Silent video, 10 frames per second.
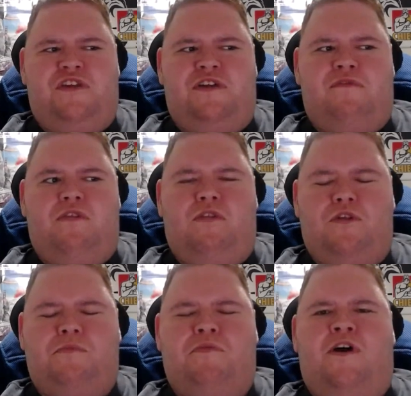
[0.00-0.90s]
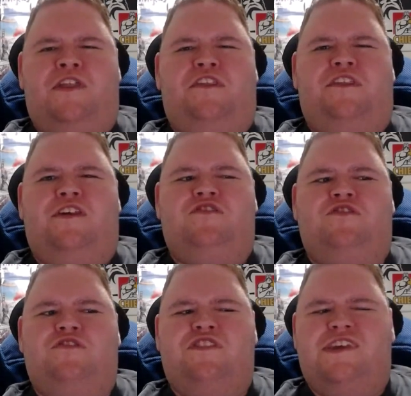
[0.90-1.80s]
have a lot of pride in that
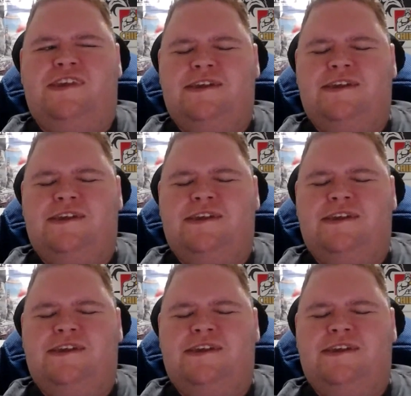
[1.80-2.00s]
jersey.